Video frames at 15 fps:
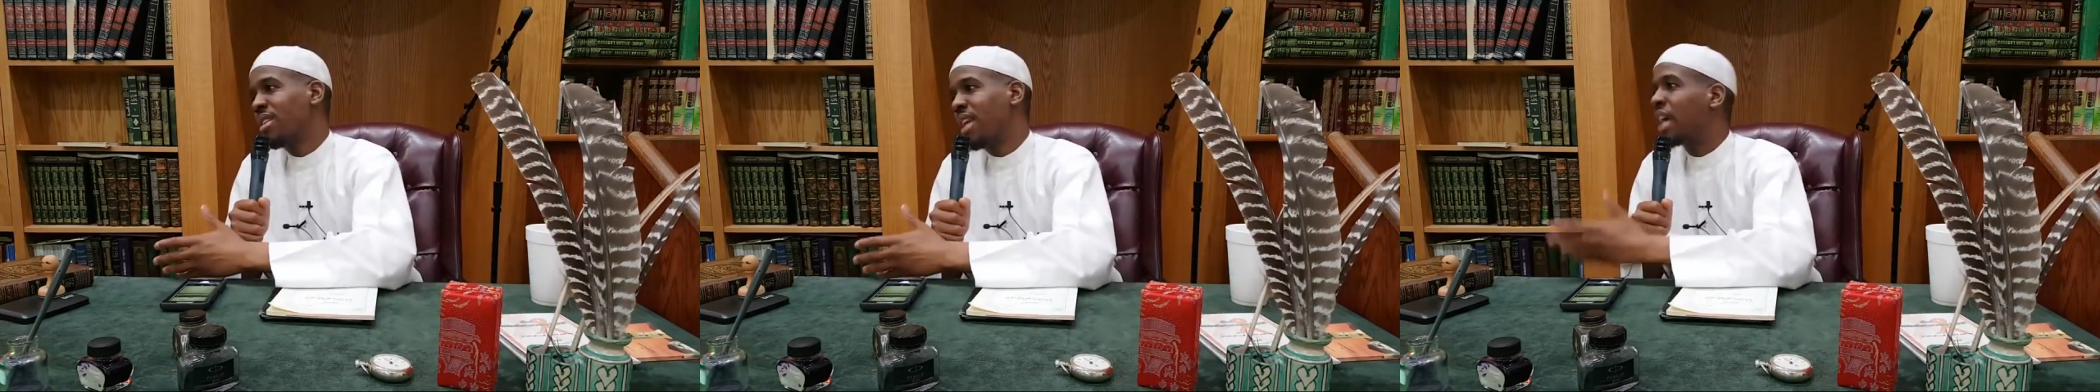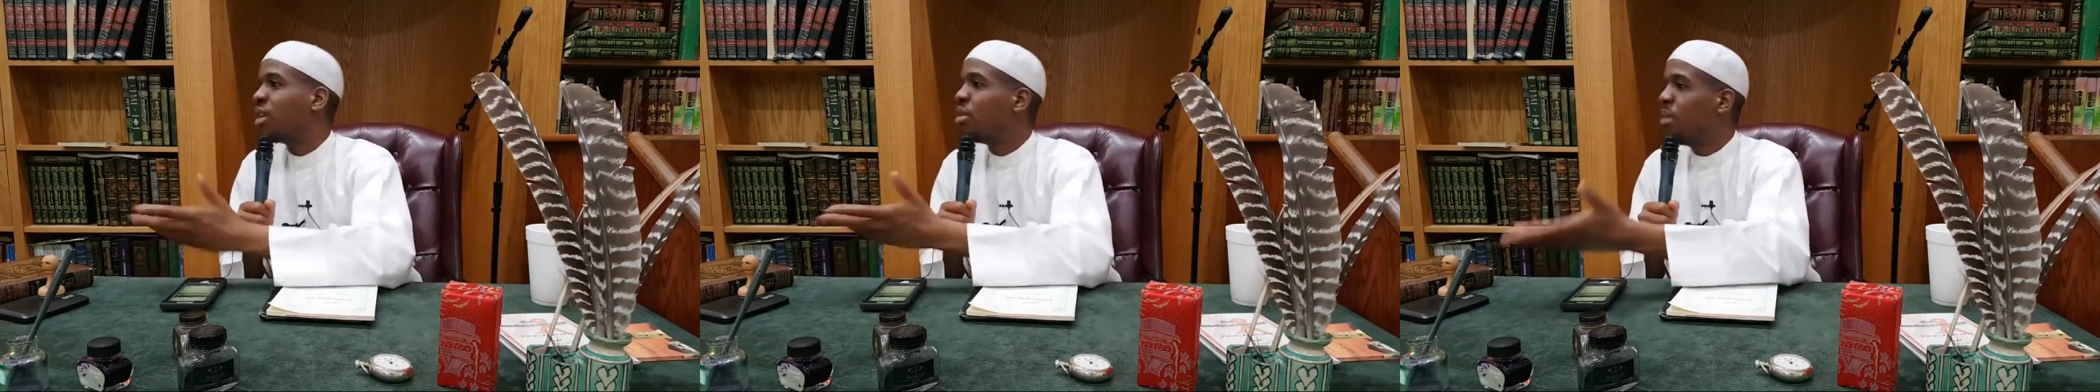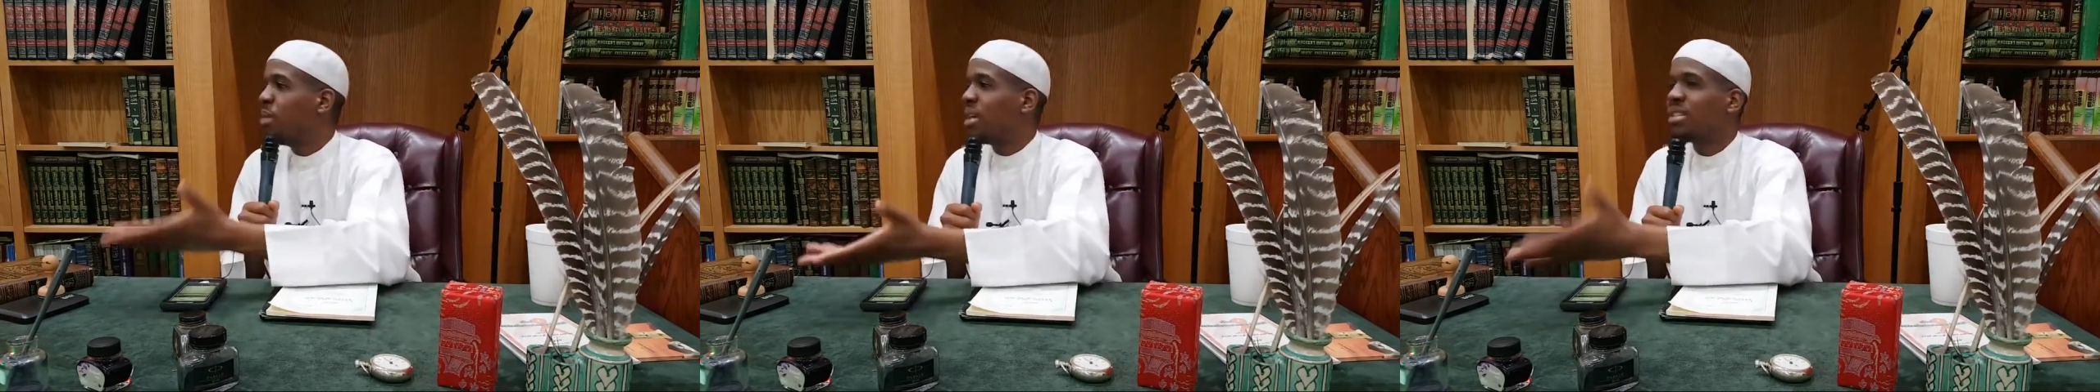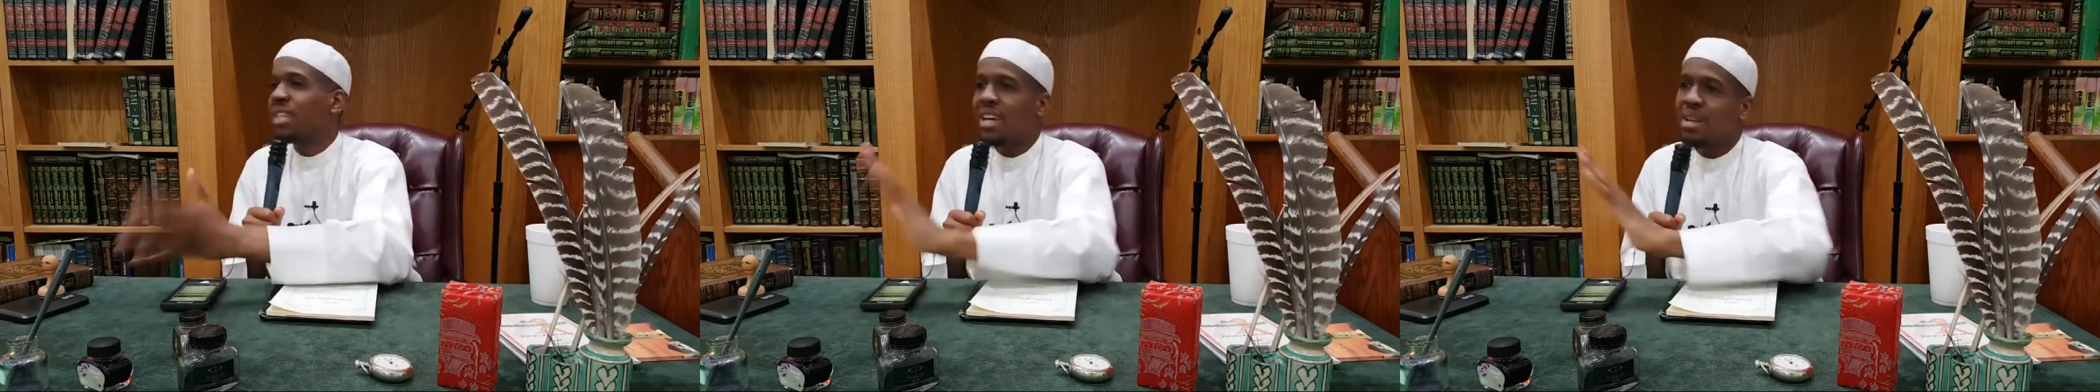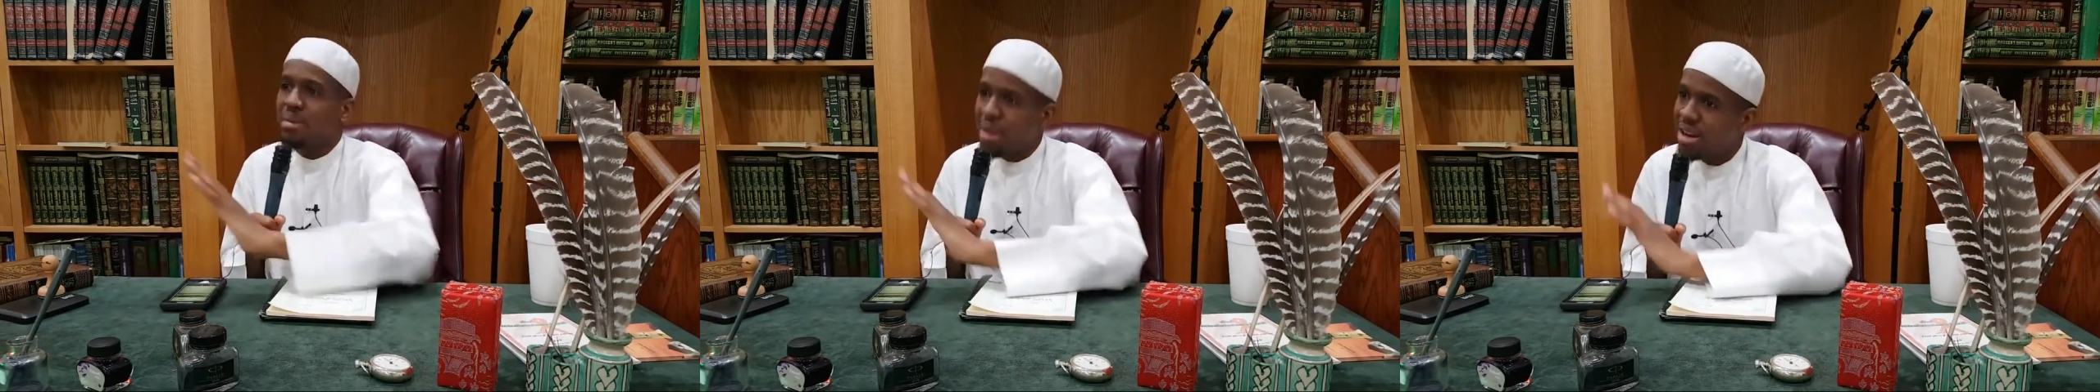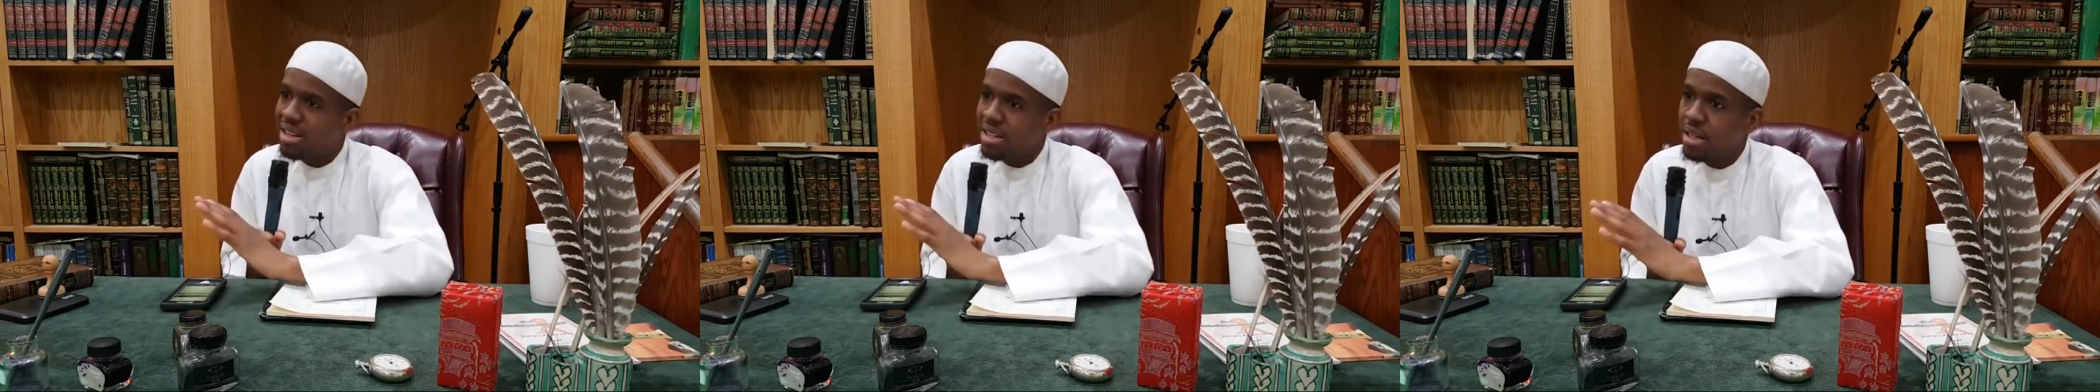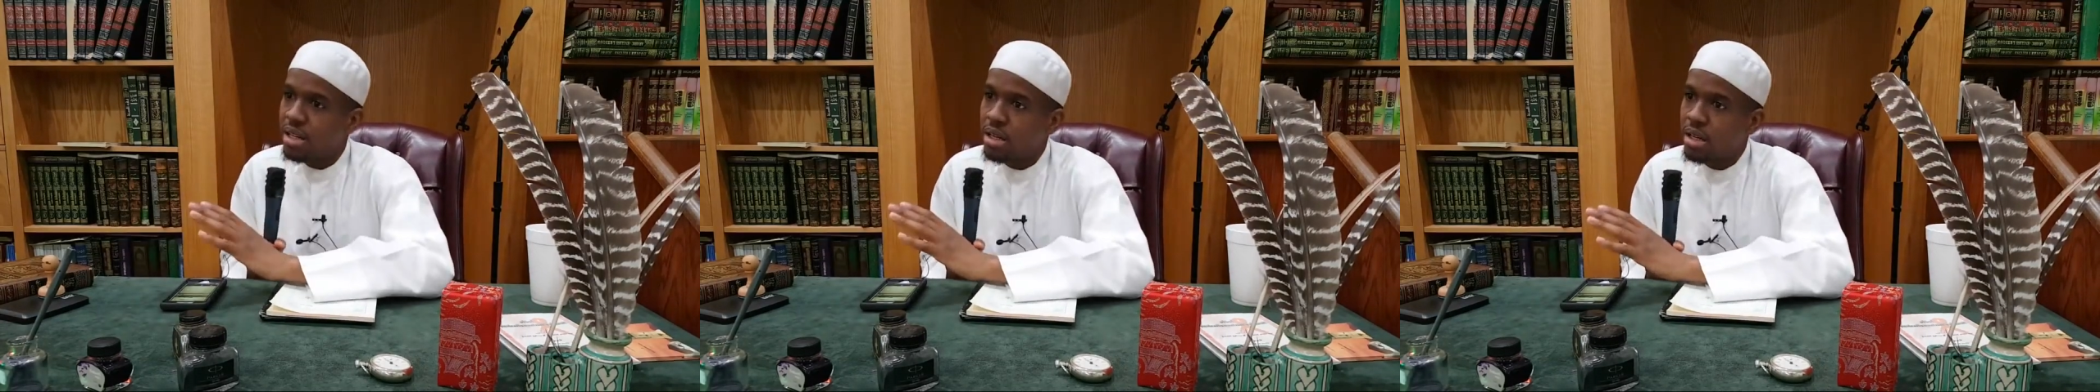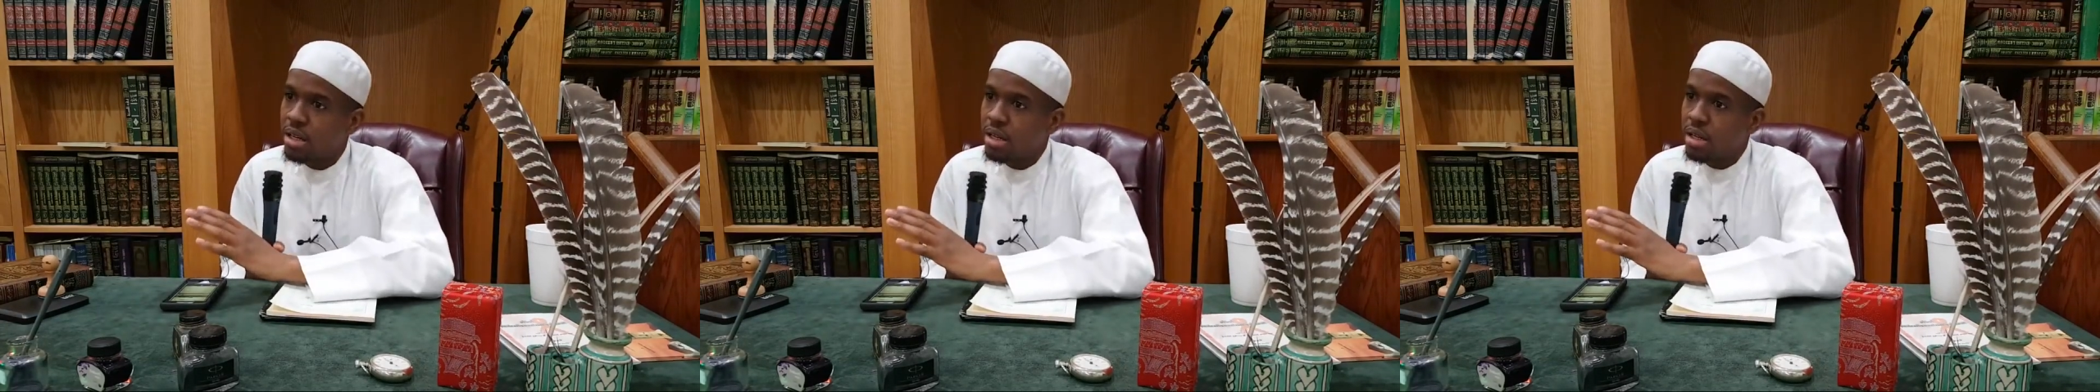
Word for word: like you may say in America.